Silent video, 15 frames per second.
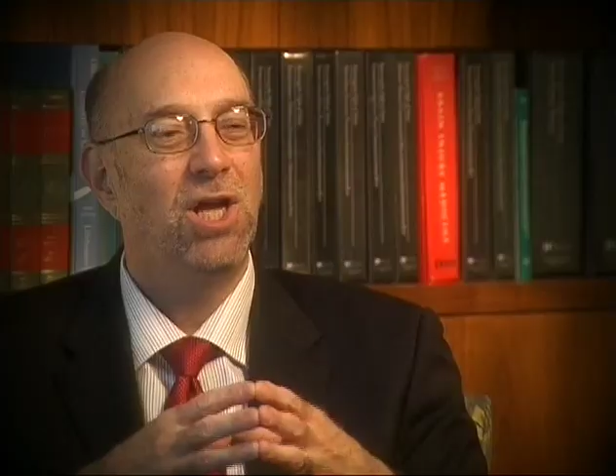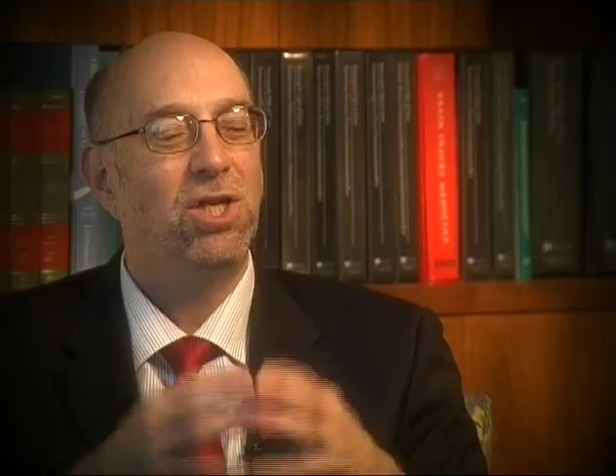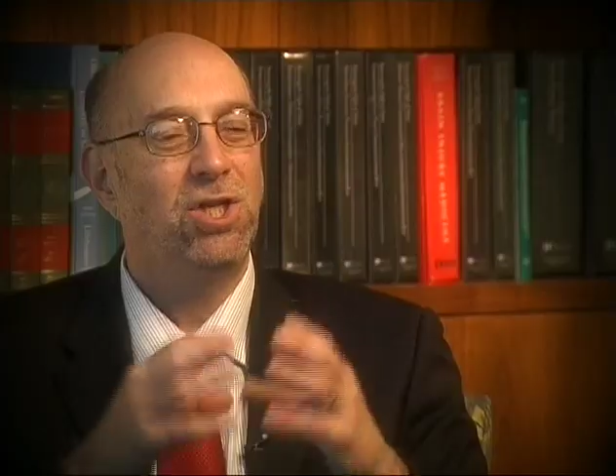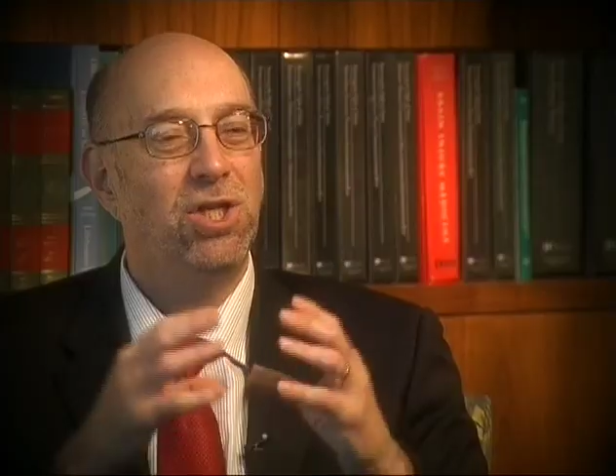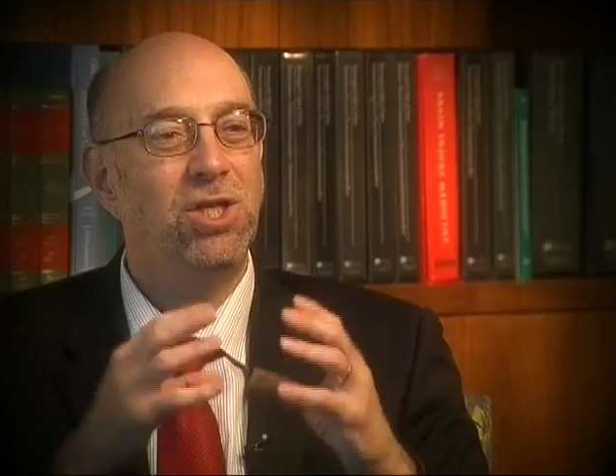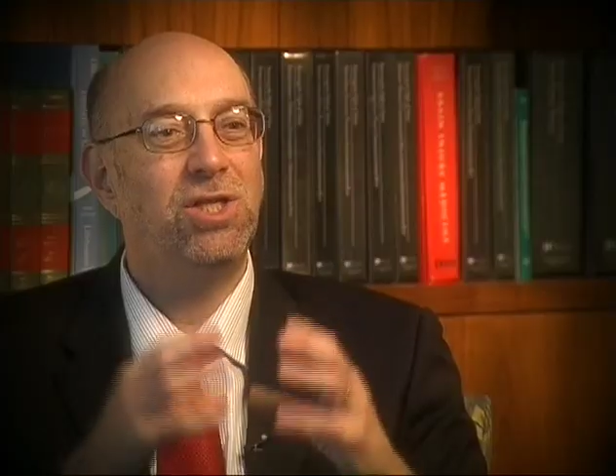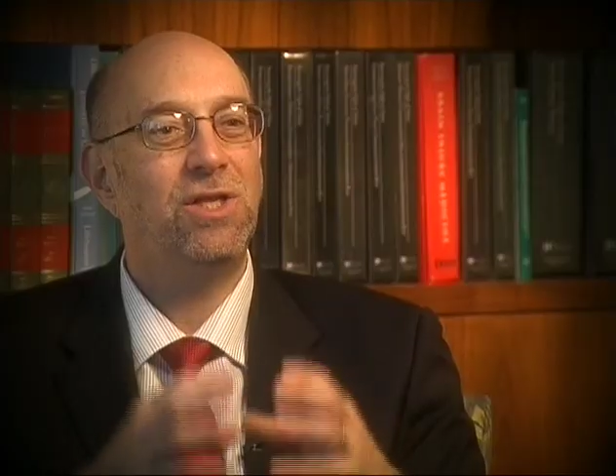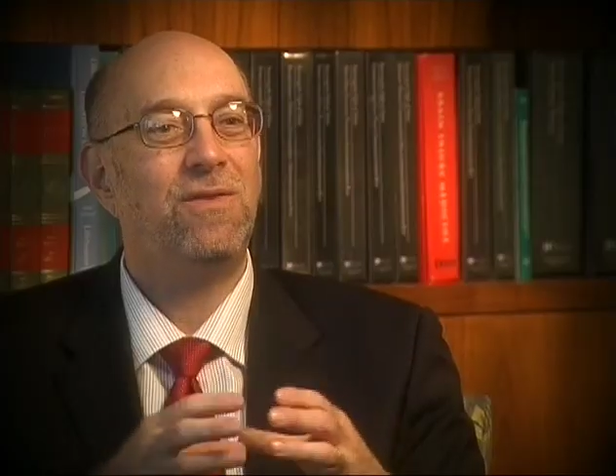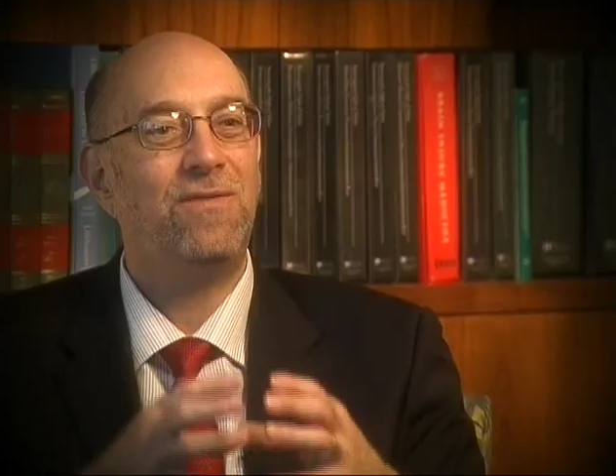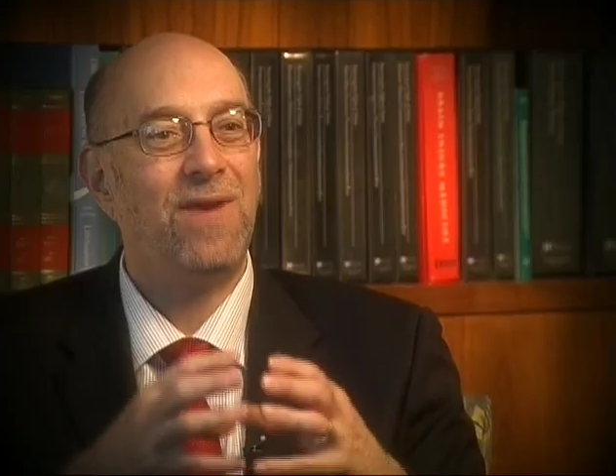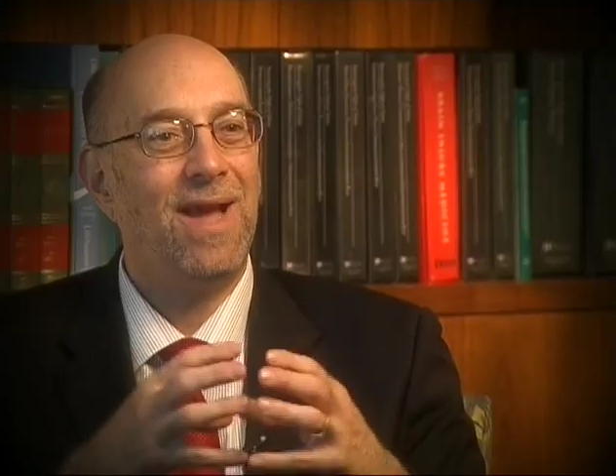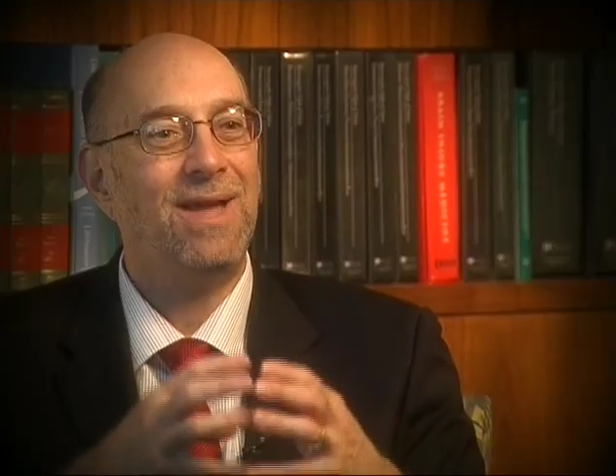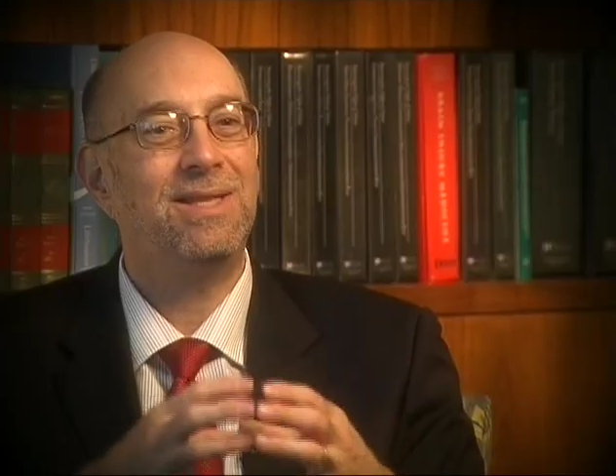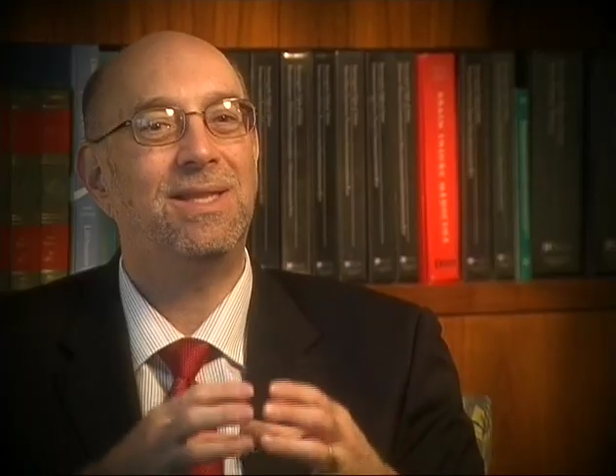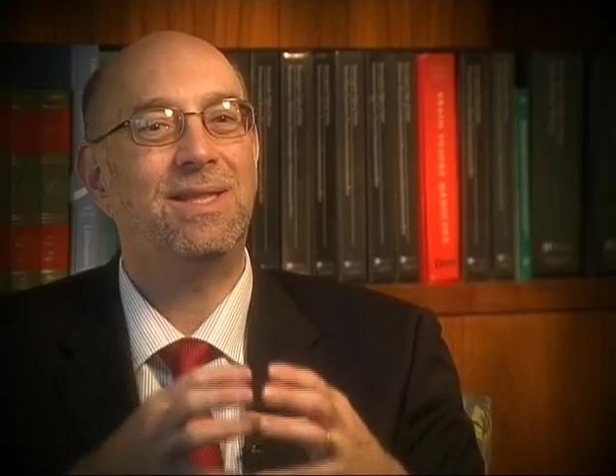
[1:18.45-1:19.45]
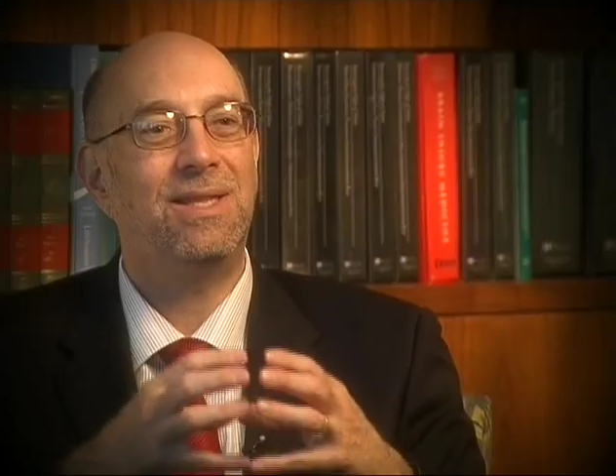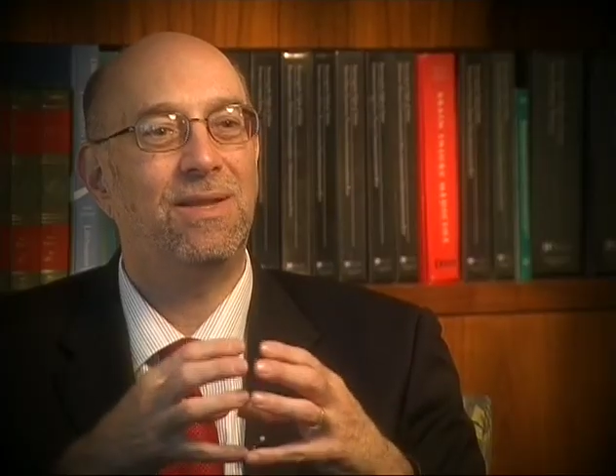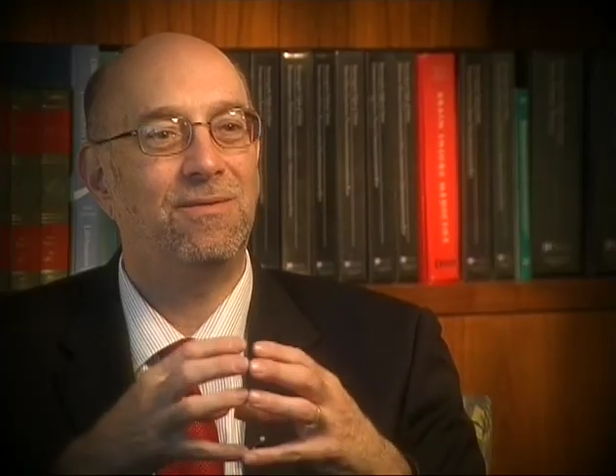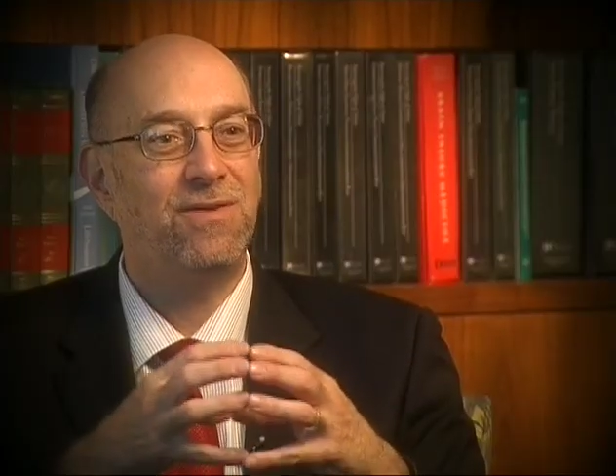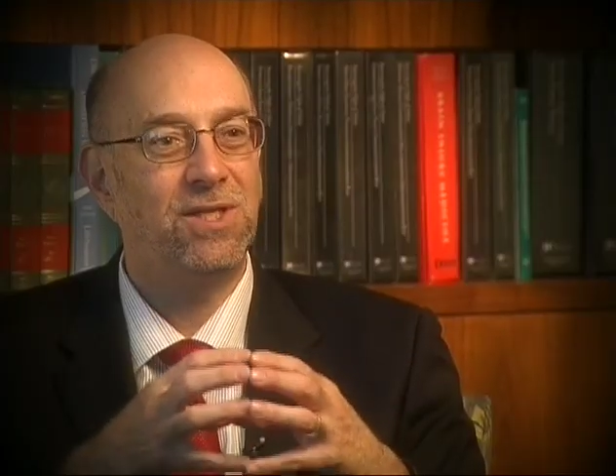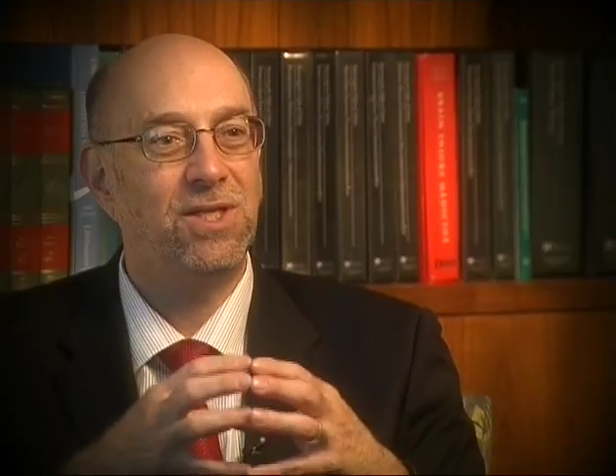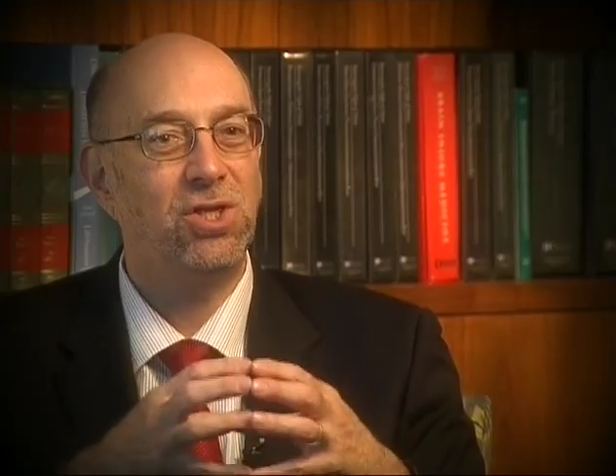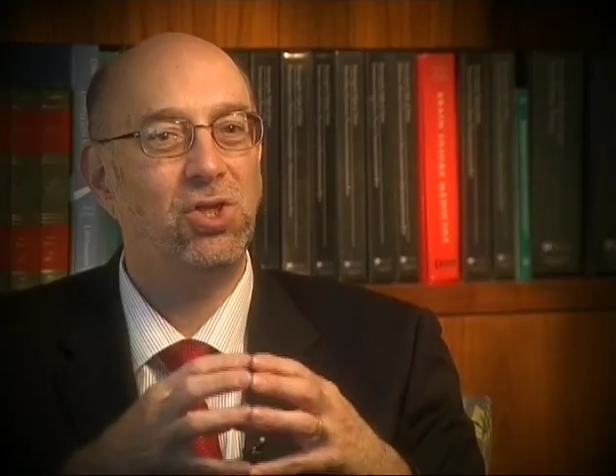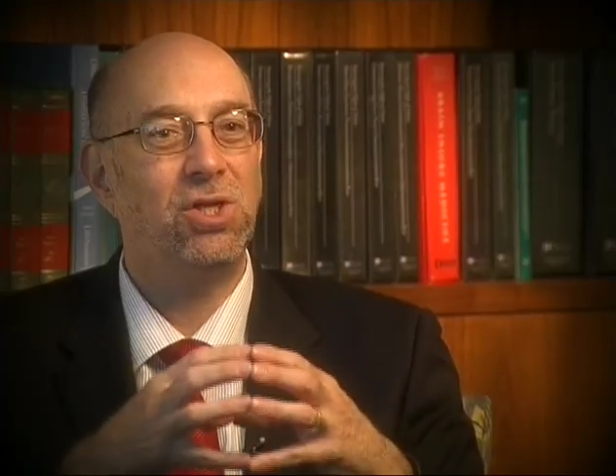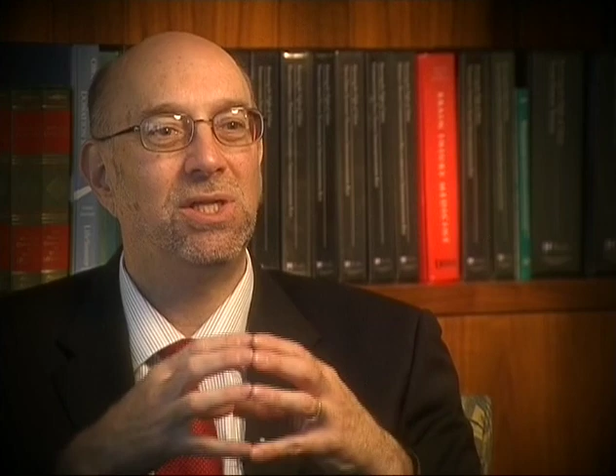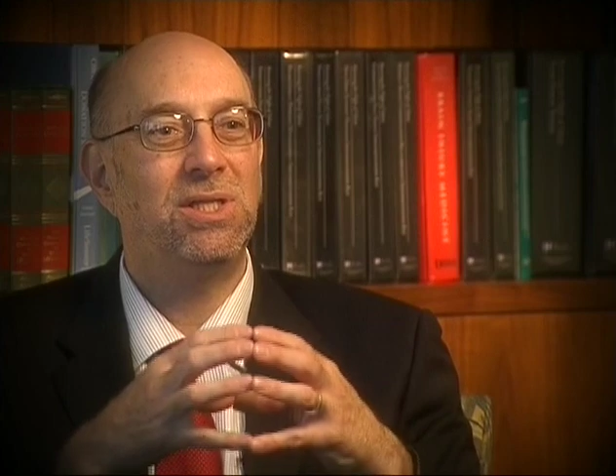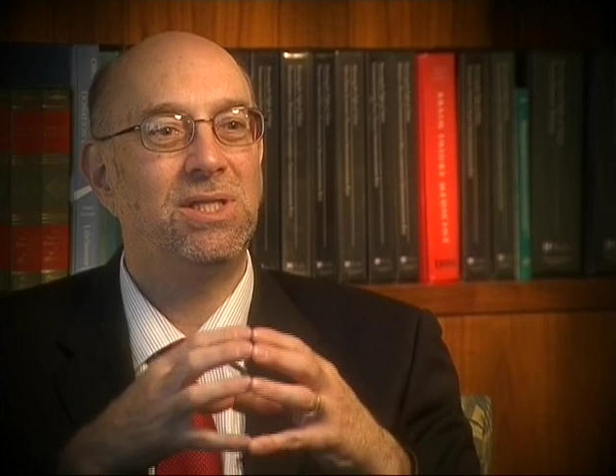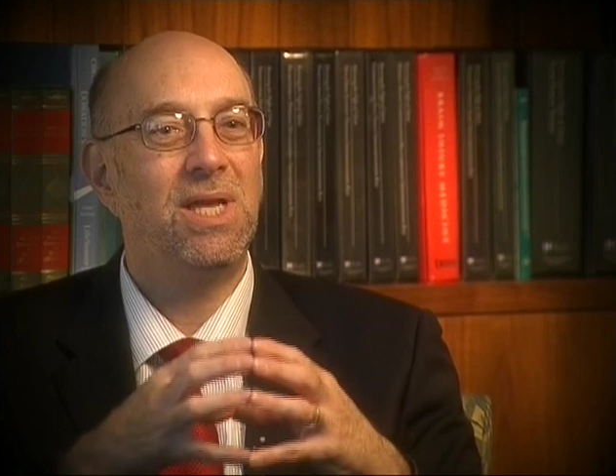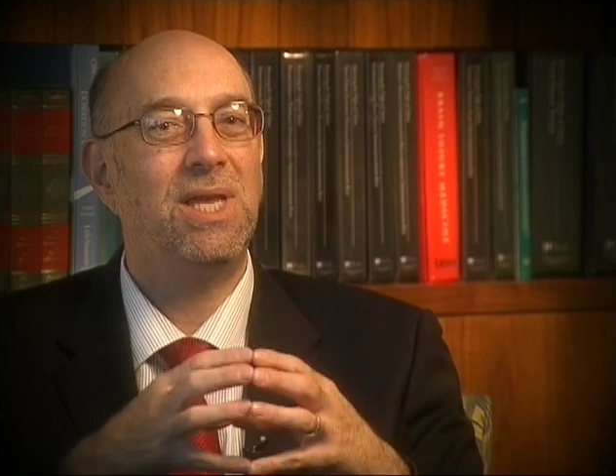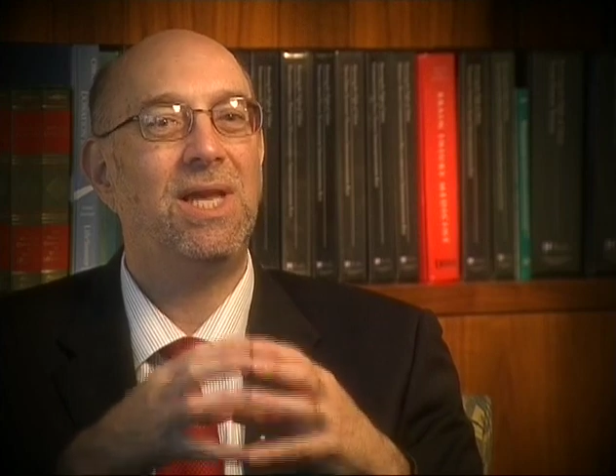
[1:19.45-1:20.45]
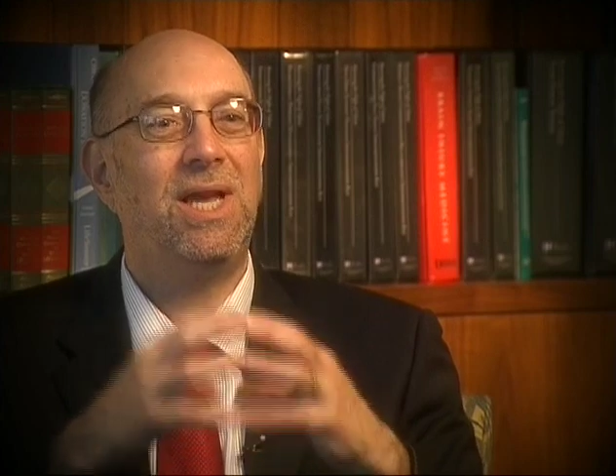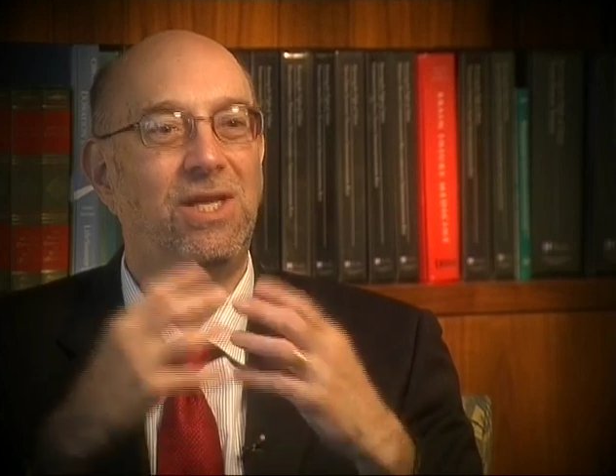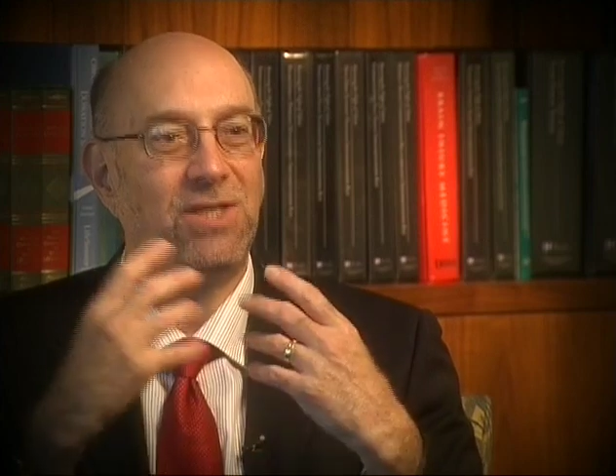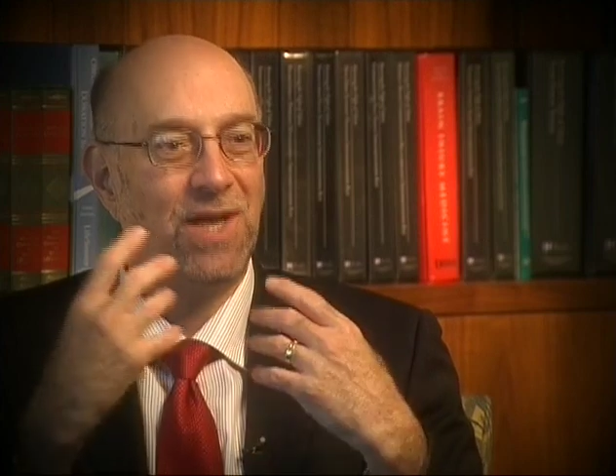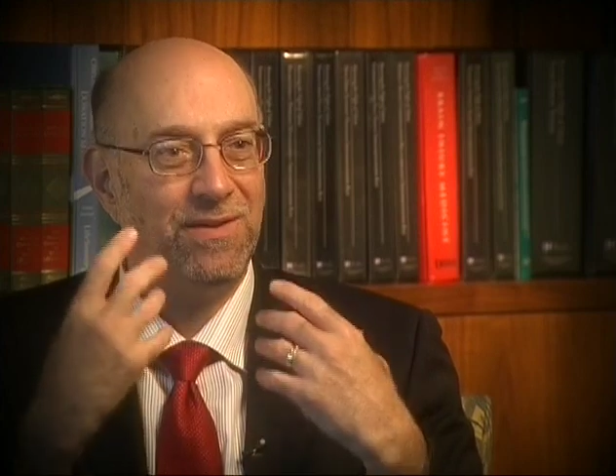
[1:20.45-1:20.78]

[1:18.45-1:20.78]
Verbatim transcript: Just the fact that the physician can say, yes,